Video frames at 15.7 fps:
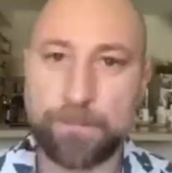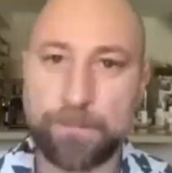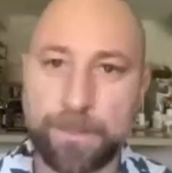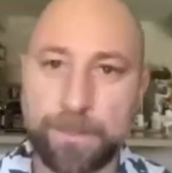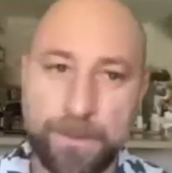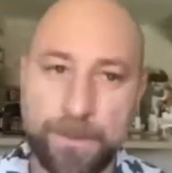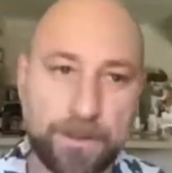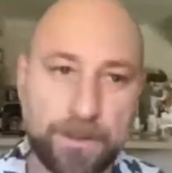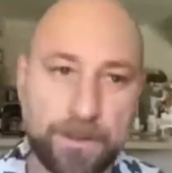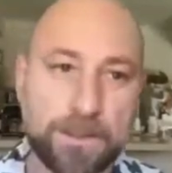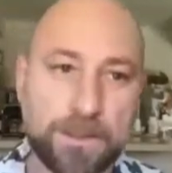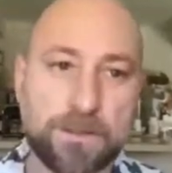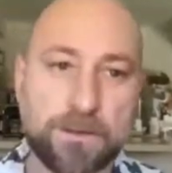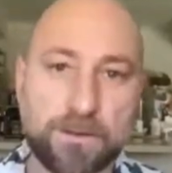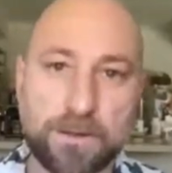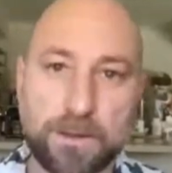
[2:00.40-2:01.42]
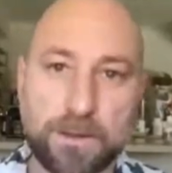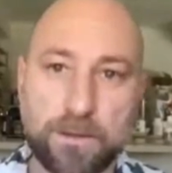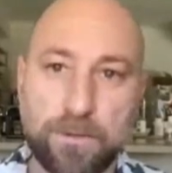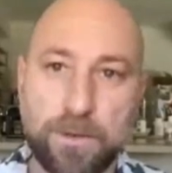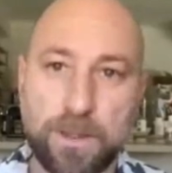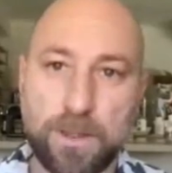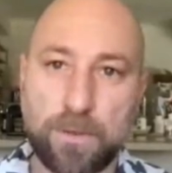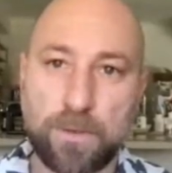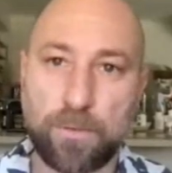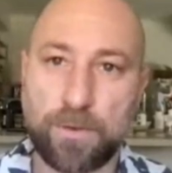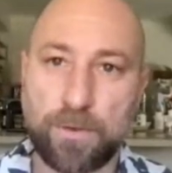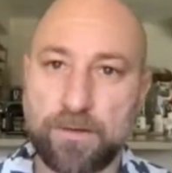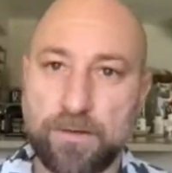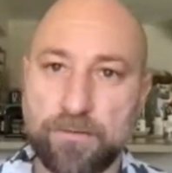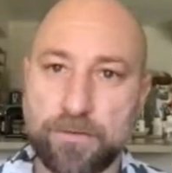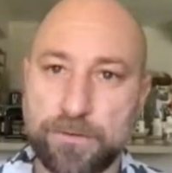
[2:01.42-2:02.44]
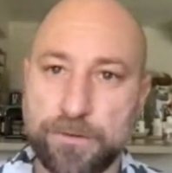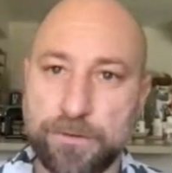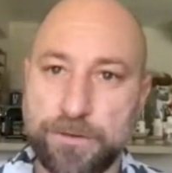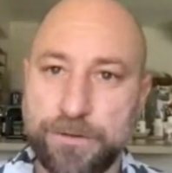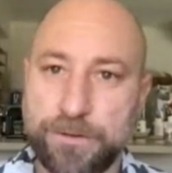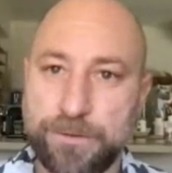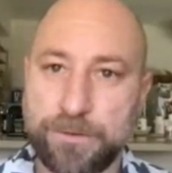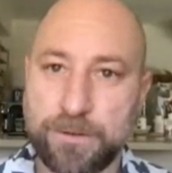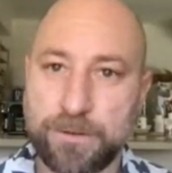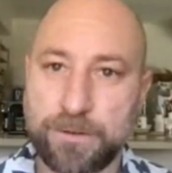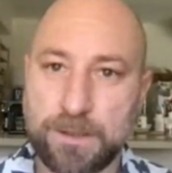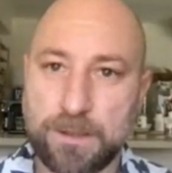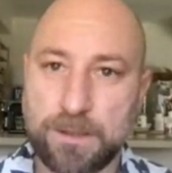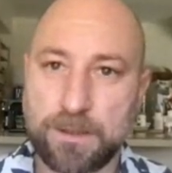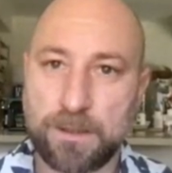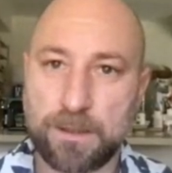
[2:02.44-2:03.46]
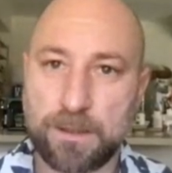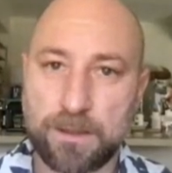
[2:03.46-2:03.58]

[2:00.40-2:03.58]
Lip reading: Okay, so without further ado,